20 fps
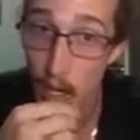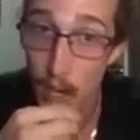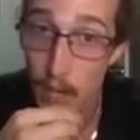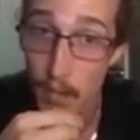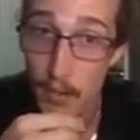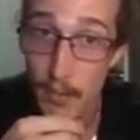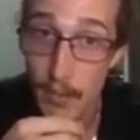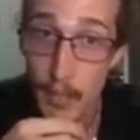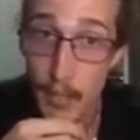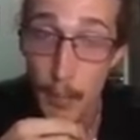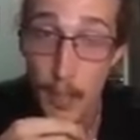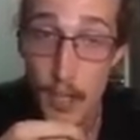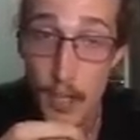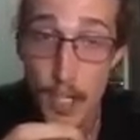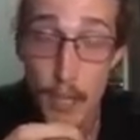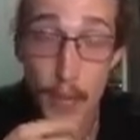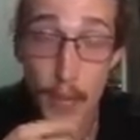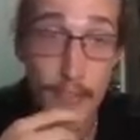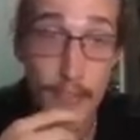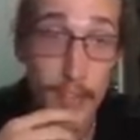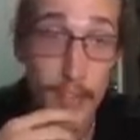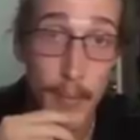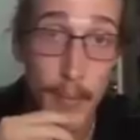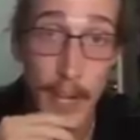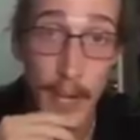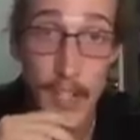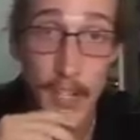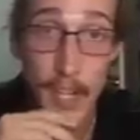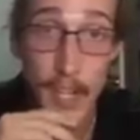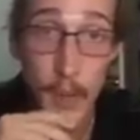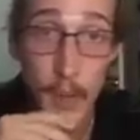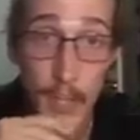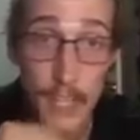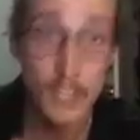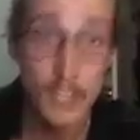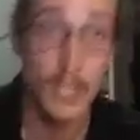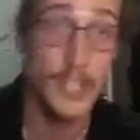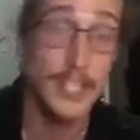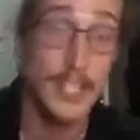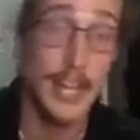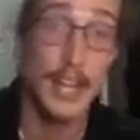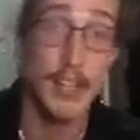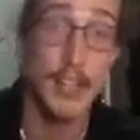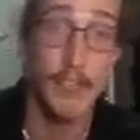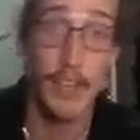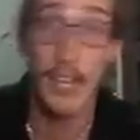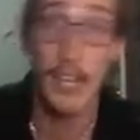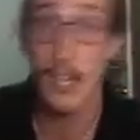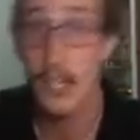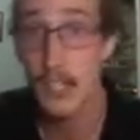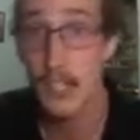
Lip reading: Think I'm going to jump my foot in, but I don't. He starts to elevate.